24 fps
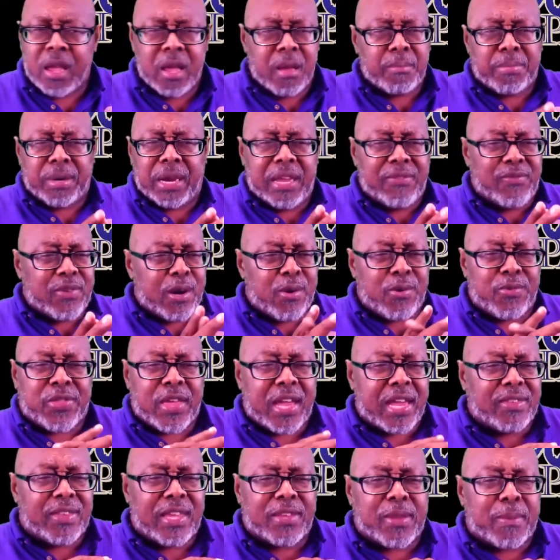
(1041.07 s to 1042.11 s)
believe
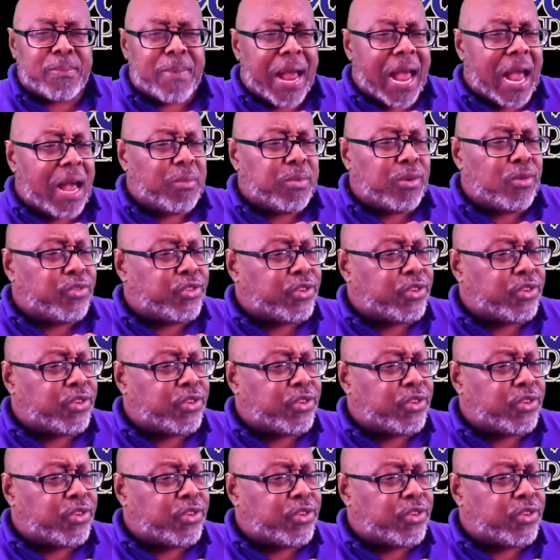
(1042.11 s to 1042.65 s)
everything that the Bible